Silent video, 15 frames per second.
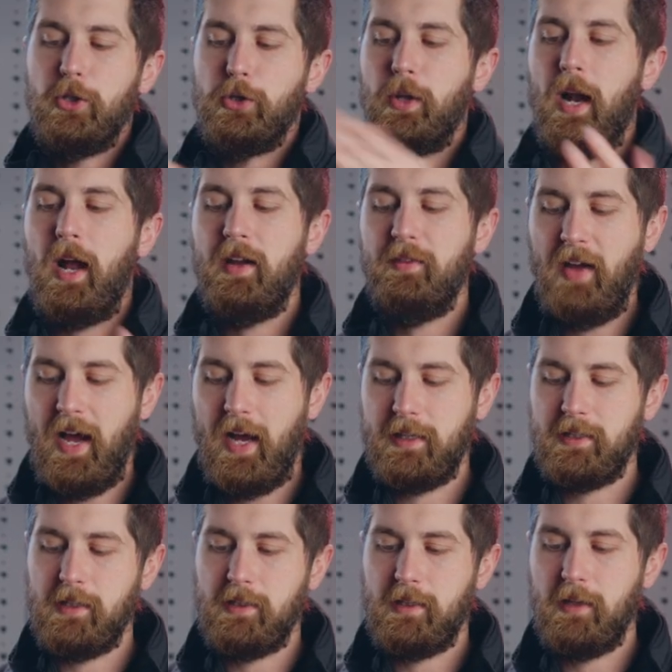so that I have
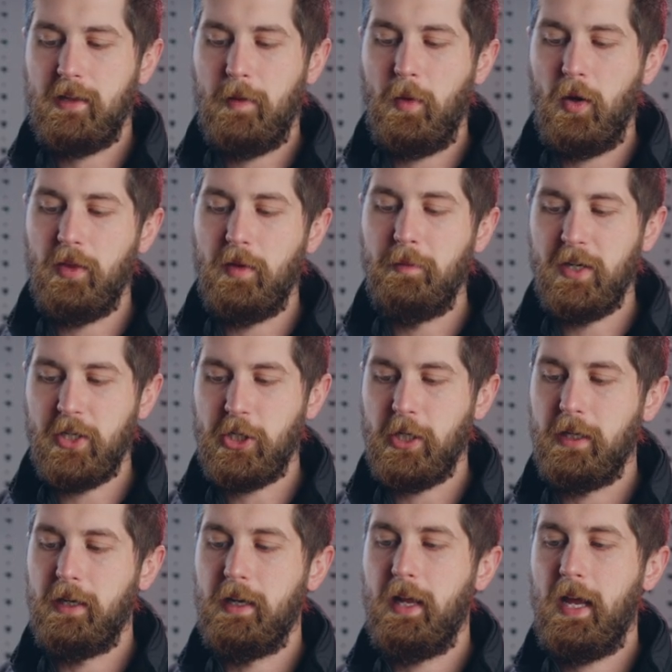access to them on the
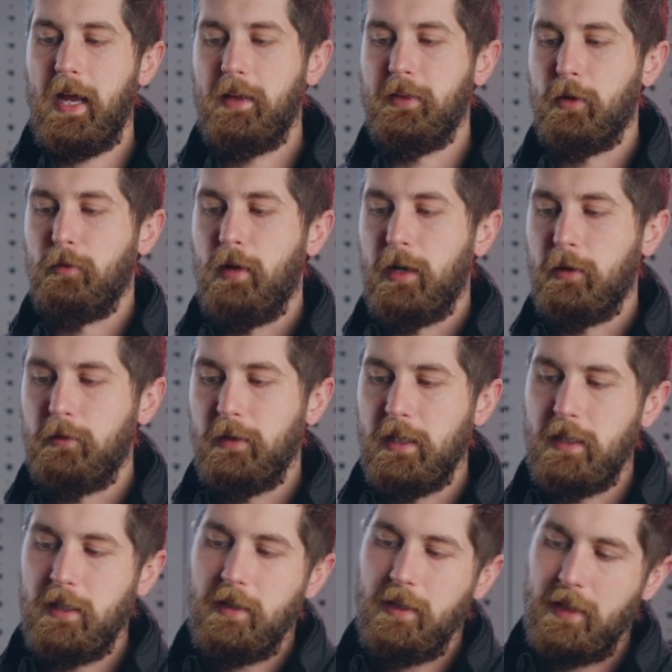mission and they're
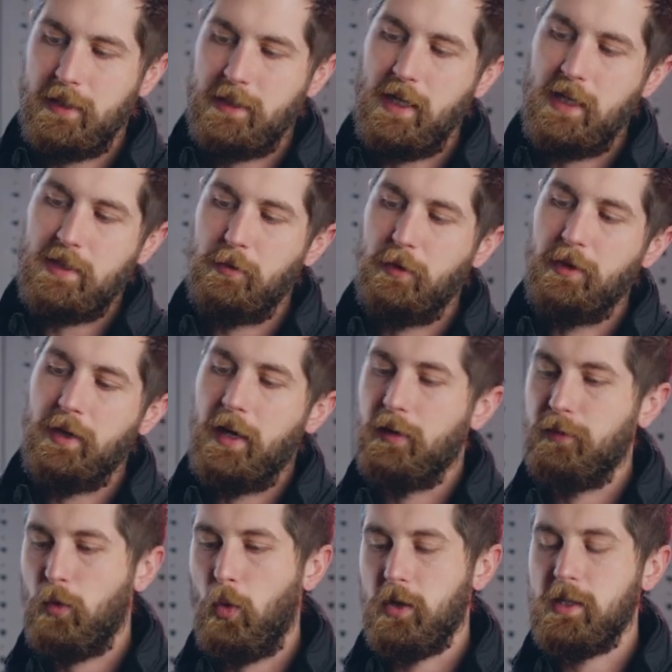readily accessible. And
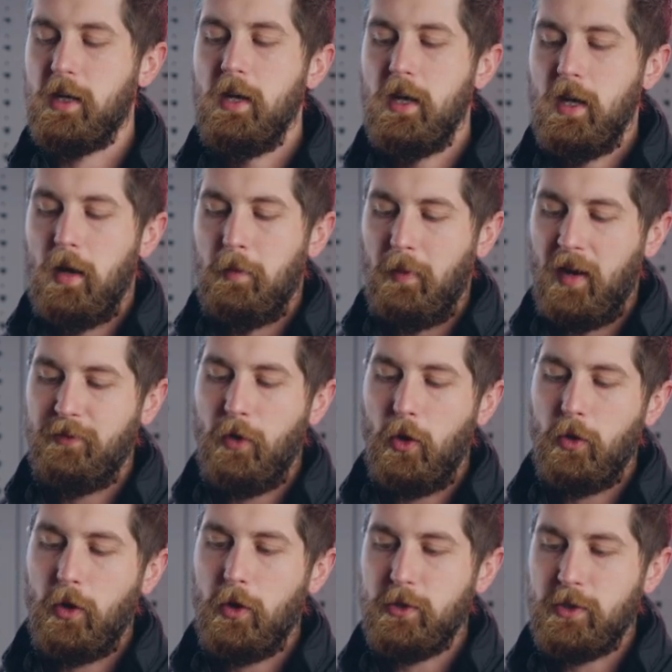then of course, my
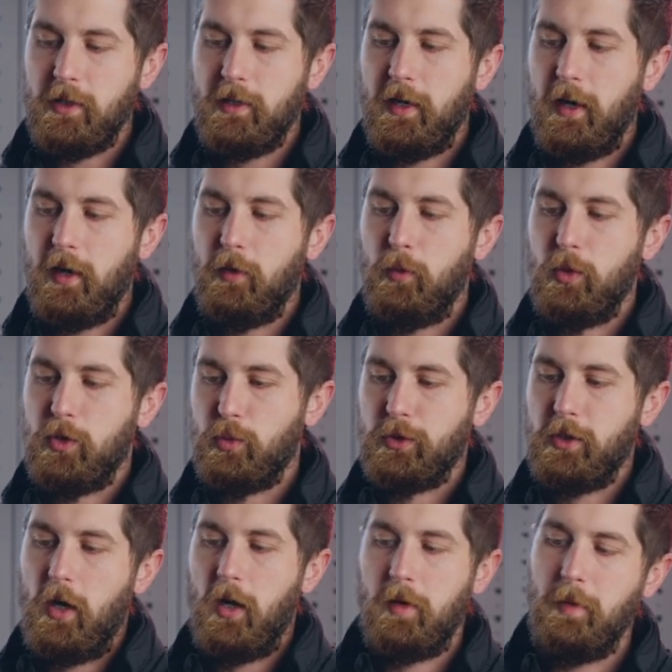phone goes in there, which we'll
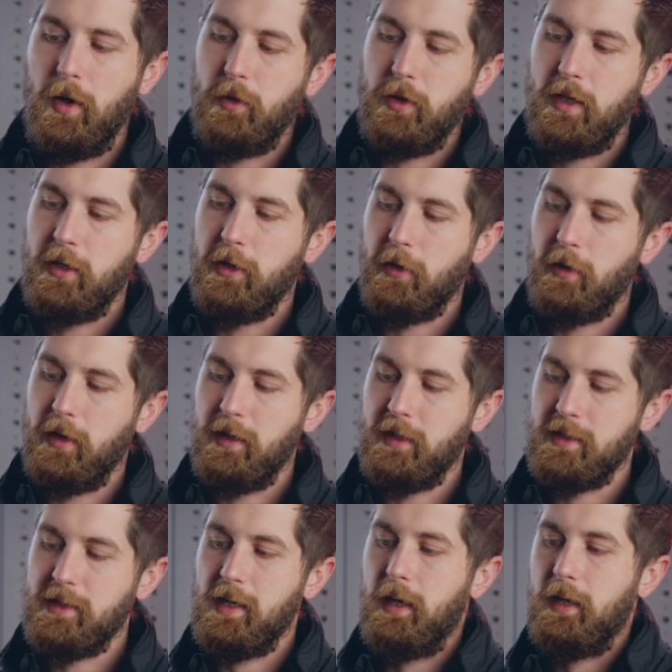talk about here
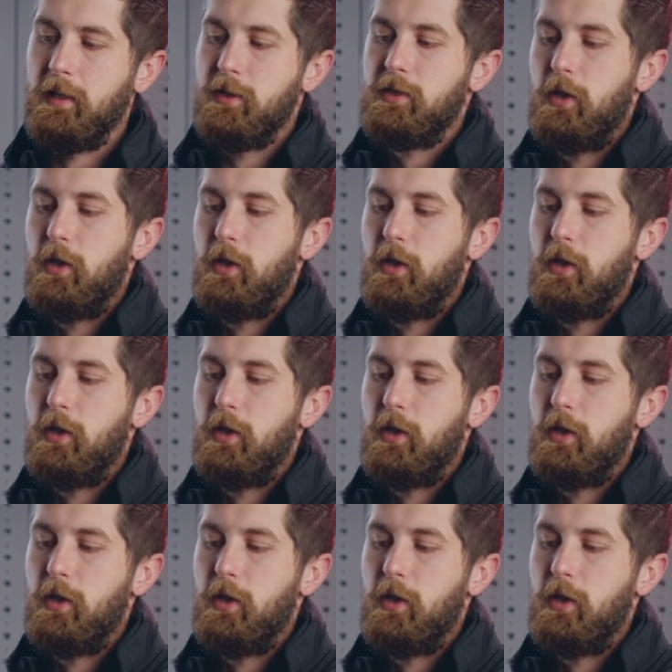in a second.